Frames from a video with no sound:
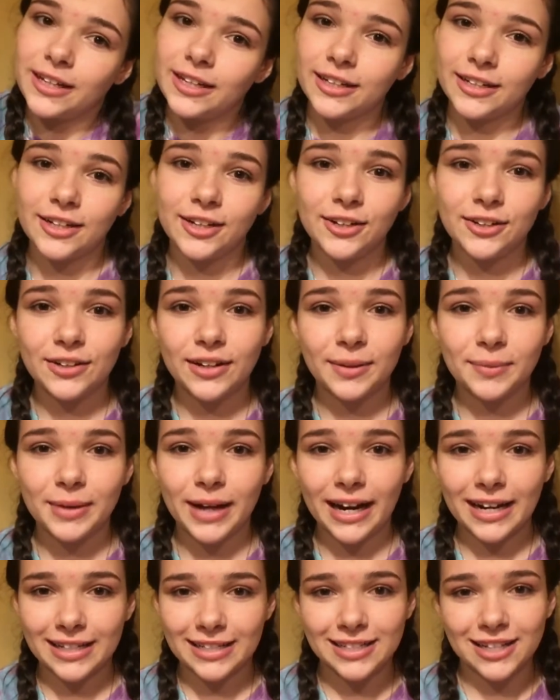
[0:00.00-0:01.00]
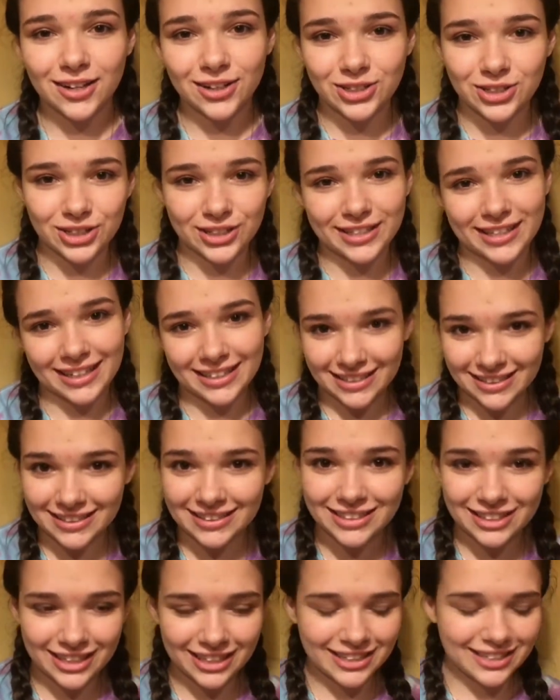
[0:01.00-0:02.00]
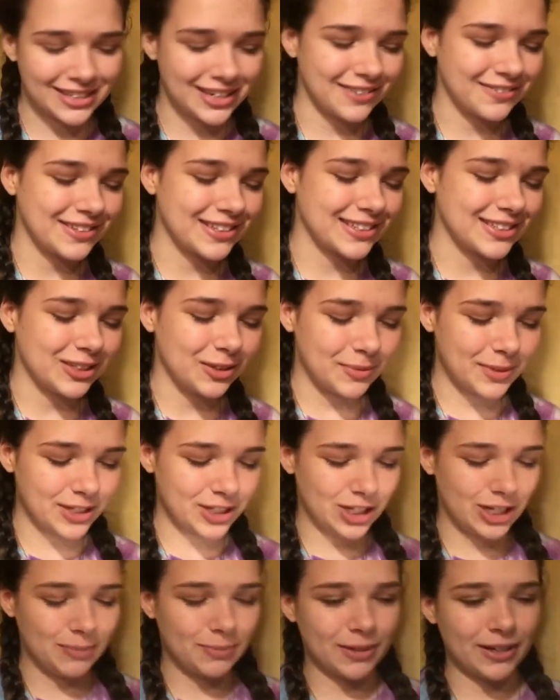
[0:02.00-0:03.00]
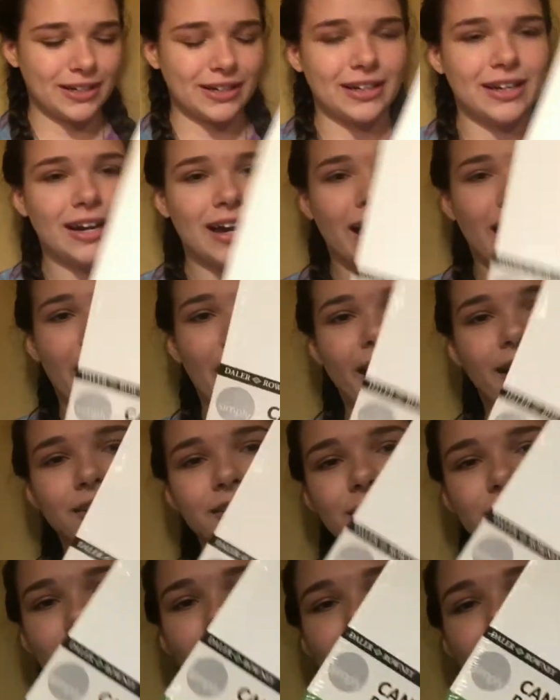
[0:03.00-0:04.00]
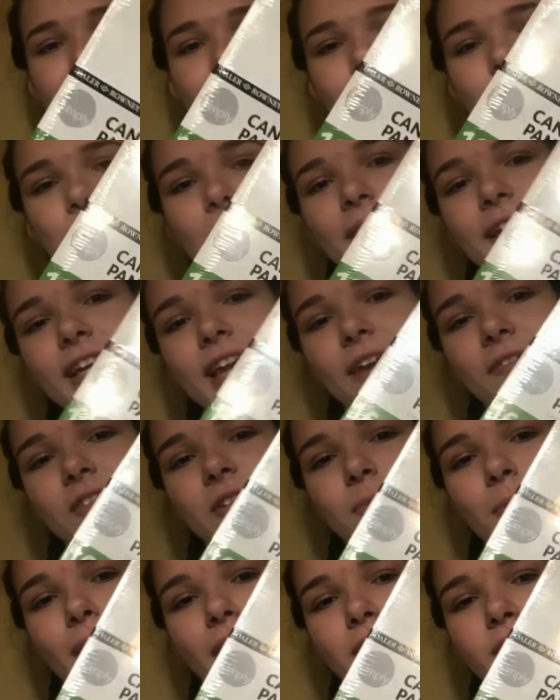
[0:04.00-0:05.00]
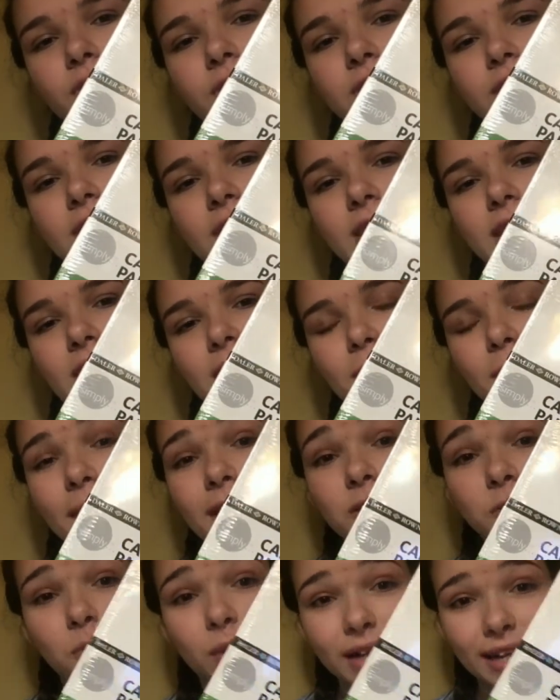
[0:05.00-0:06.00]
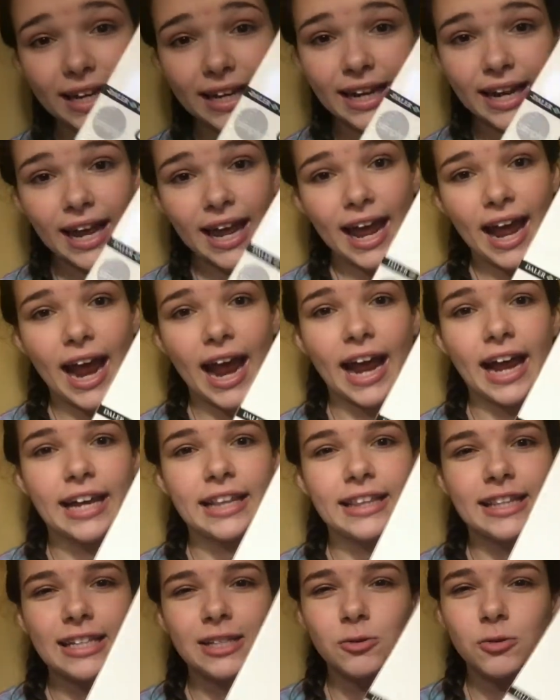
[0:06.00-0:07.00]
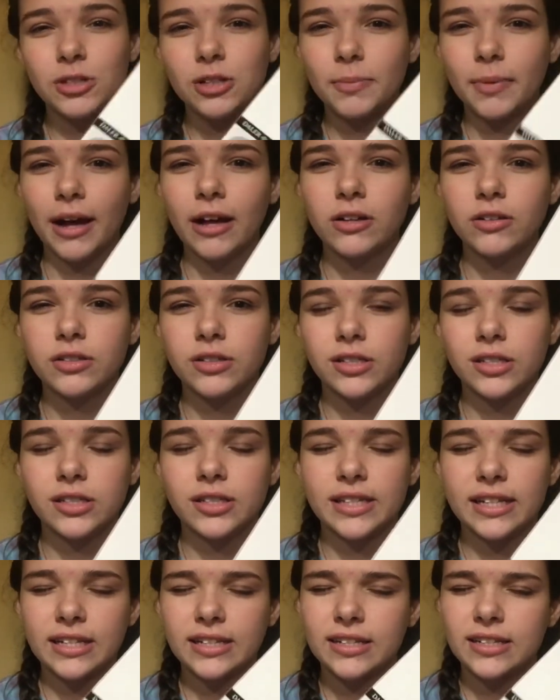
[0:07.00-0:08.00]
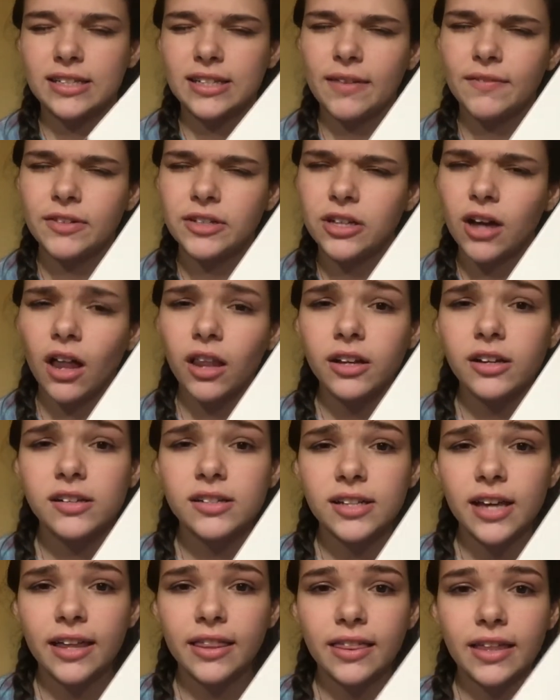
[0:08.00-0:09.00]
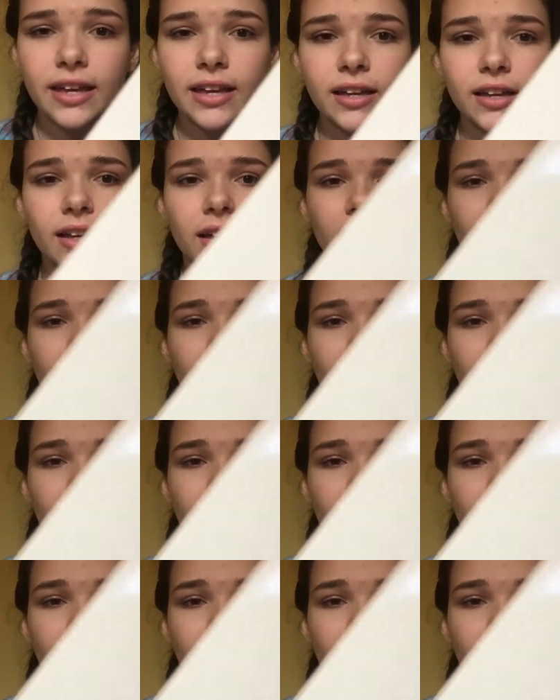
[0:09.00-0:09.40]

I'm kind of stuck just getting stuff that's a little bit cheaper. I also got these big canvas panels, 16 by 20, and this was about $6 to $7, I think.